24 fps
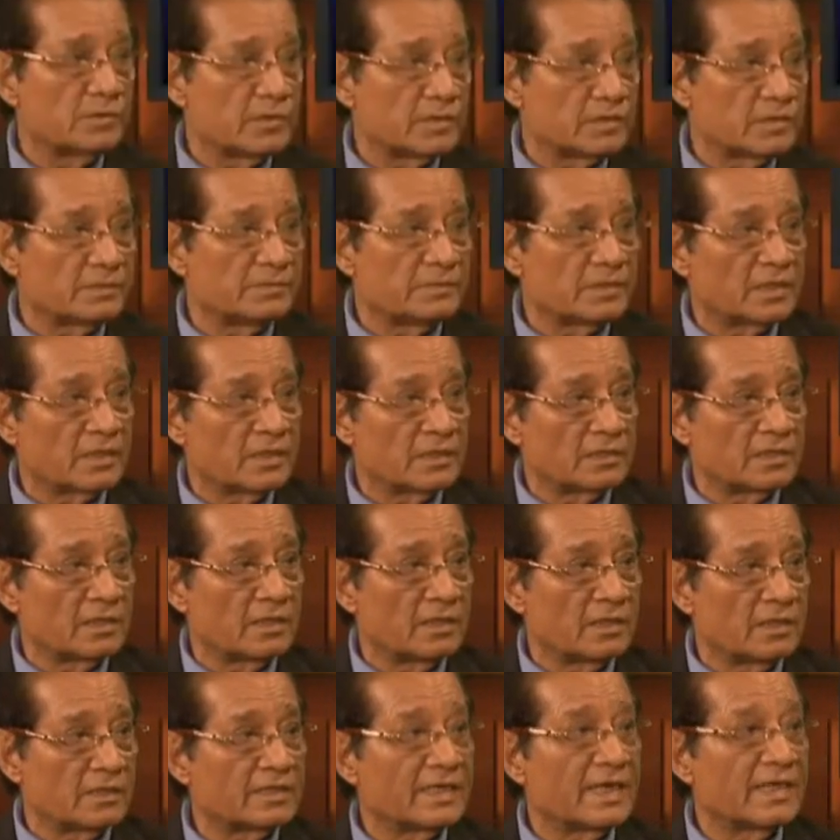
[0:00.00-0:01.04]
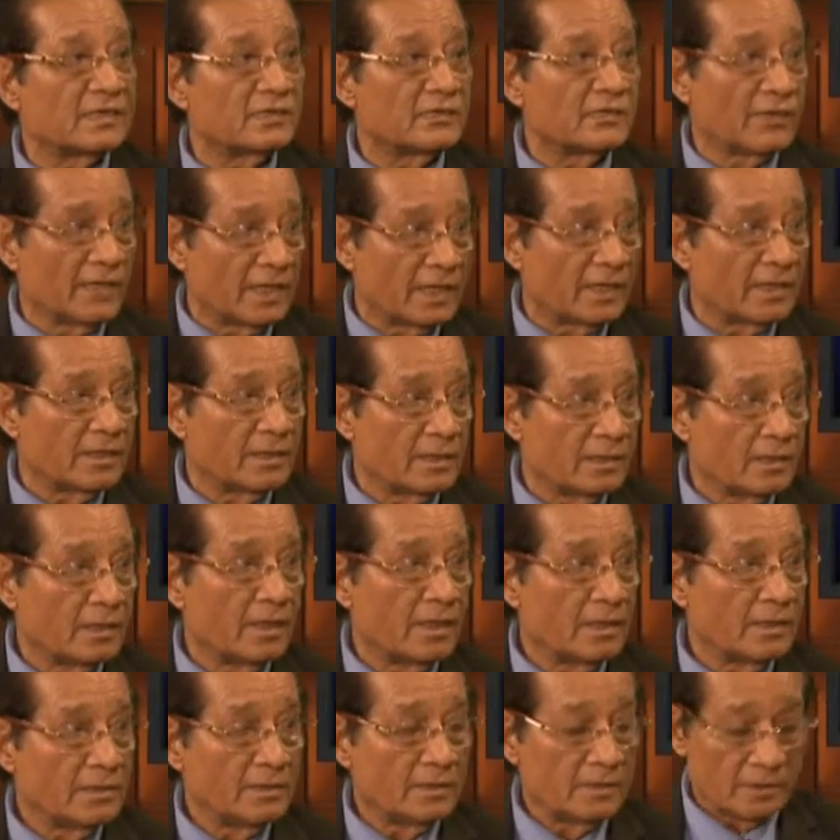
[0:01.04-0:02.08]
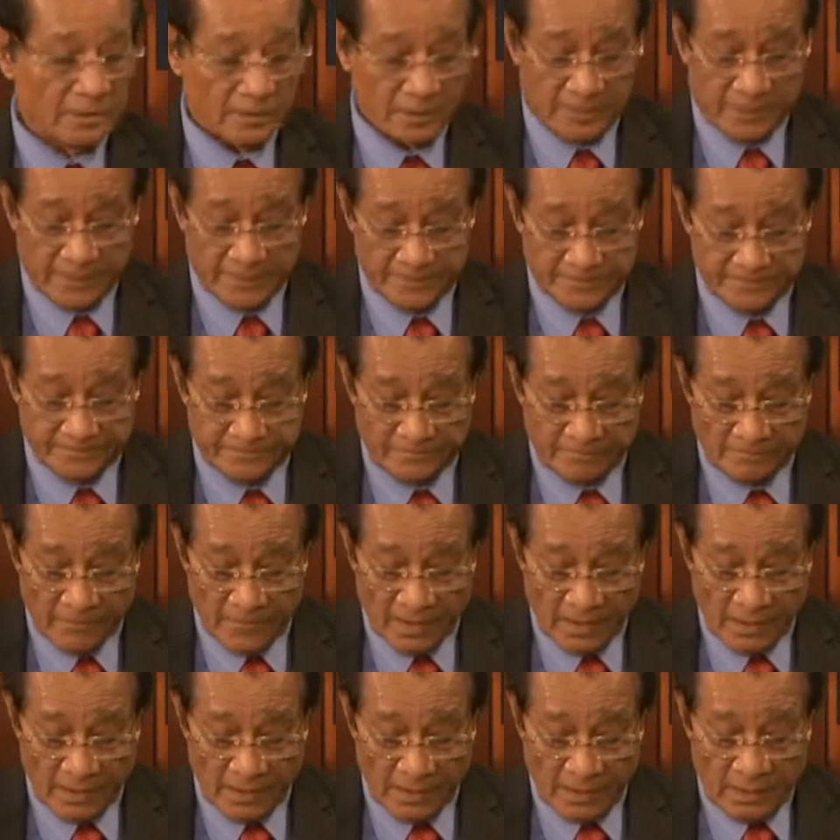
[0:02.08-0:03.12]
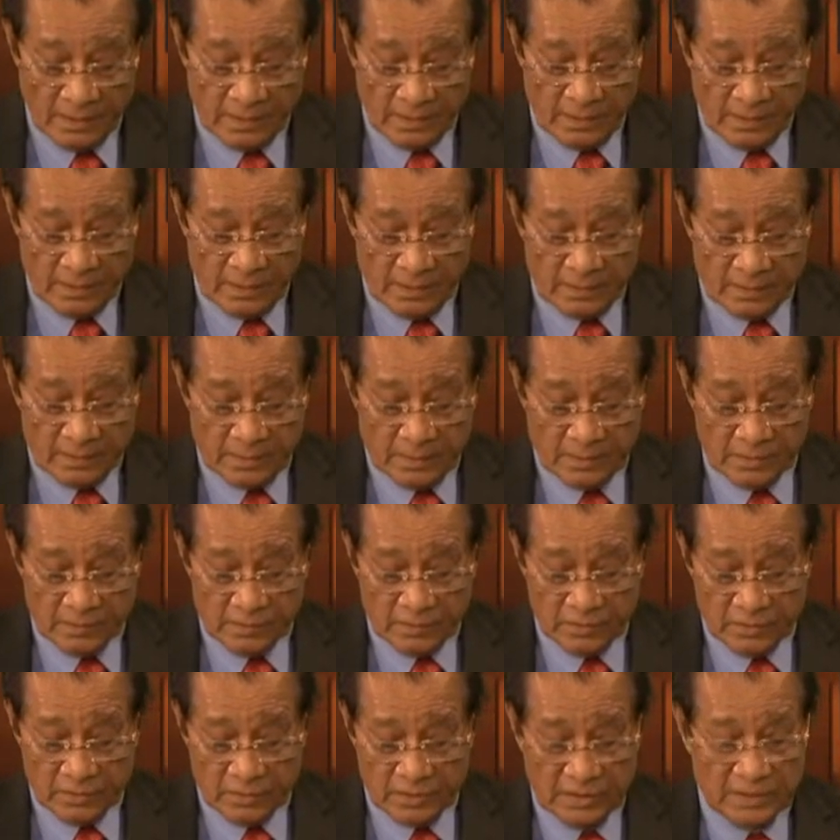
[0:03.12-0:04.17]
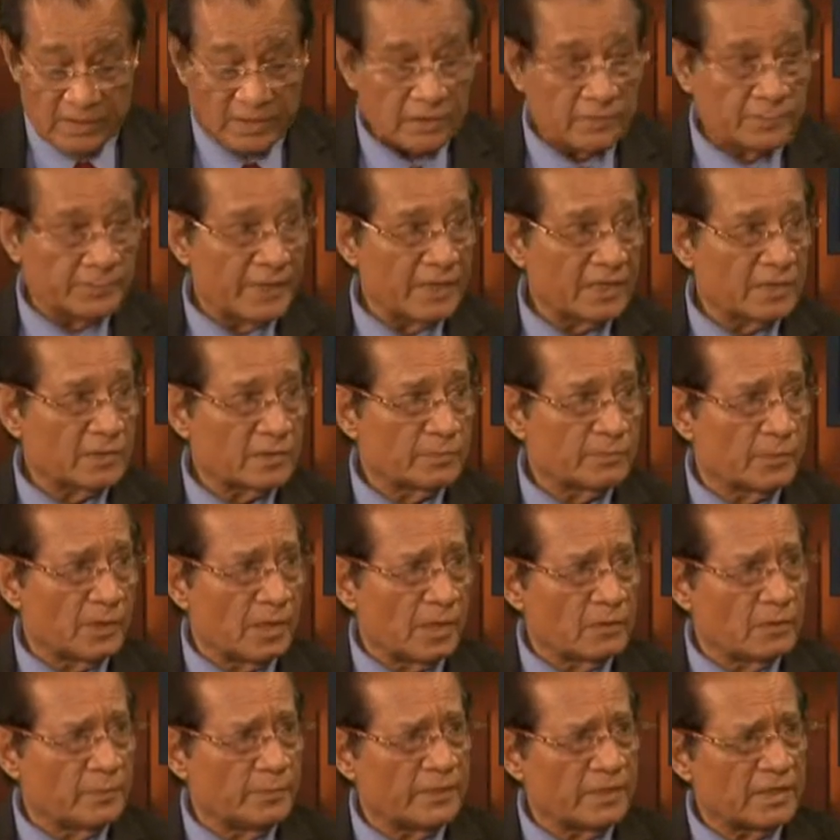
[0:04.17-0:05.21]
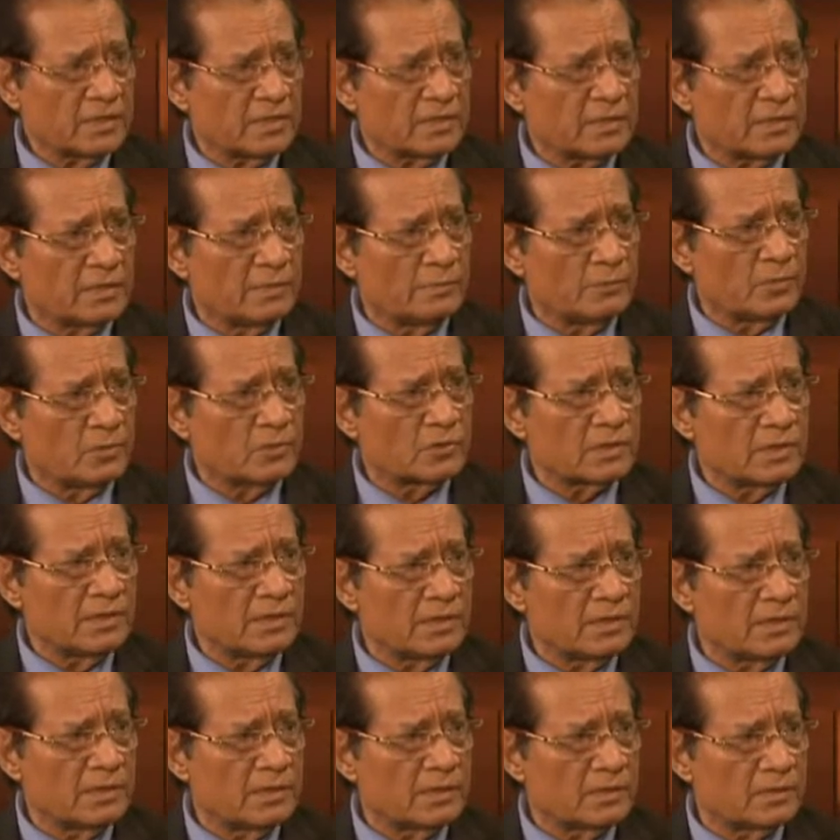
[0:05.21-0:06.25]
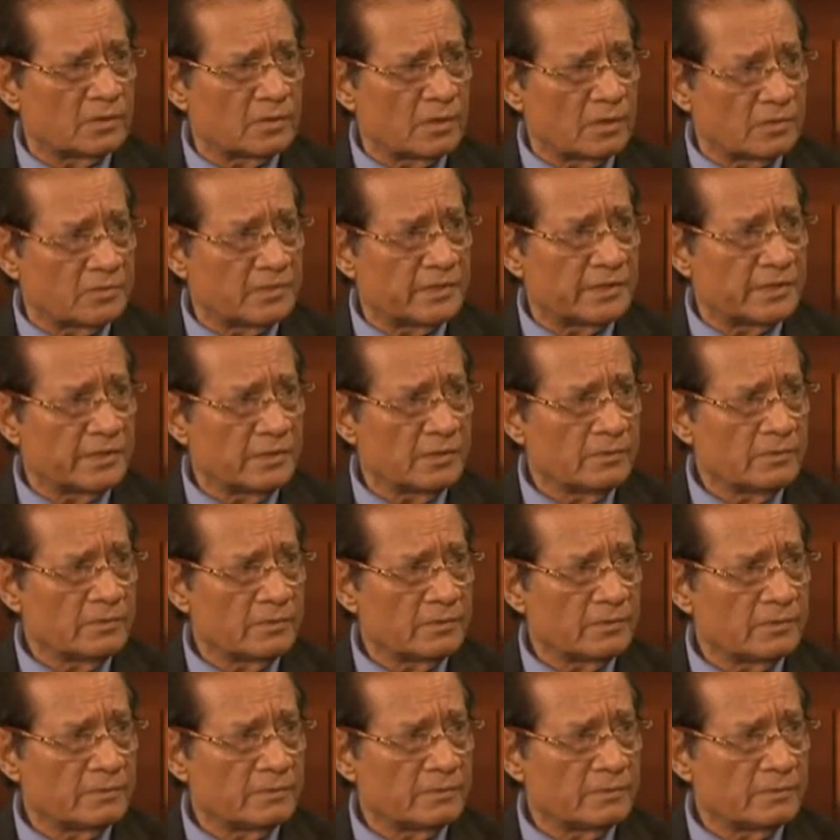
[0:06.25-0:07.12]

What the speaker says: U.S. immigration law as well. Okay. Now she's based. Are you based mostly in Ontario?